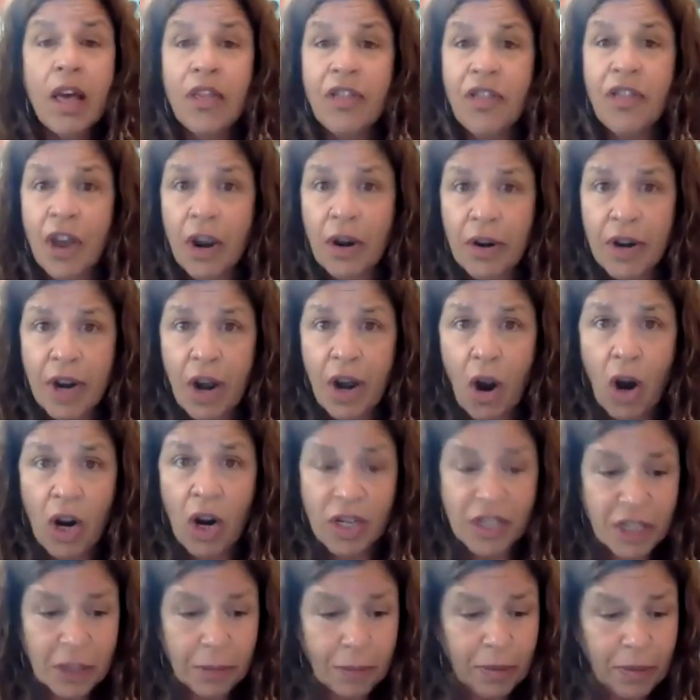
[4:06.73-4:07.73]
there
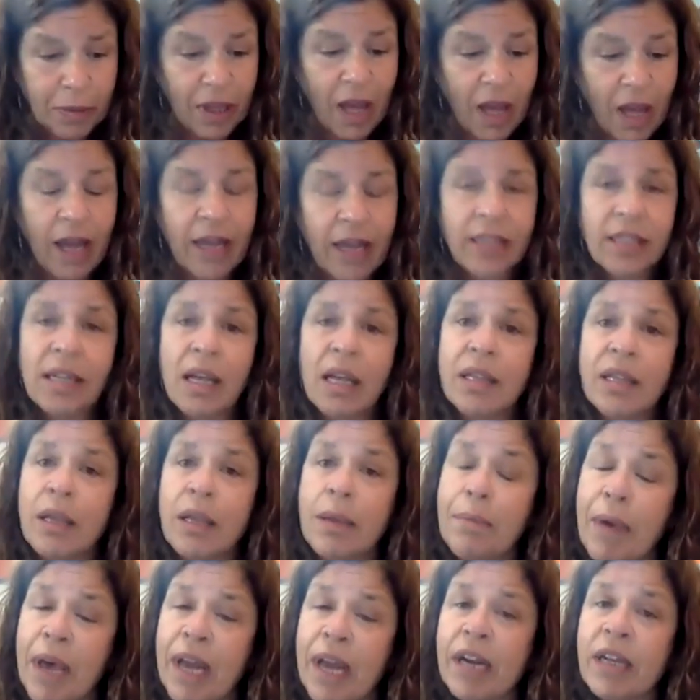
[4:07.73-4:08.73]
are supplies on the
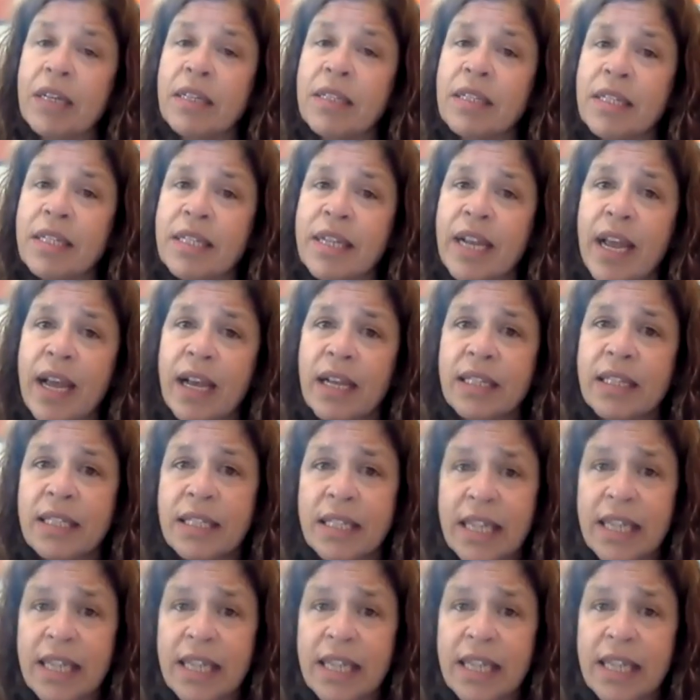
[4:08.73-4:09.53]
medical stand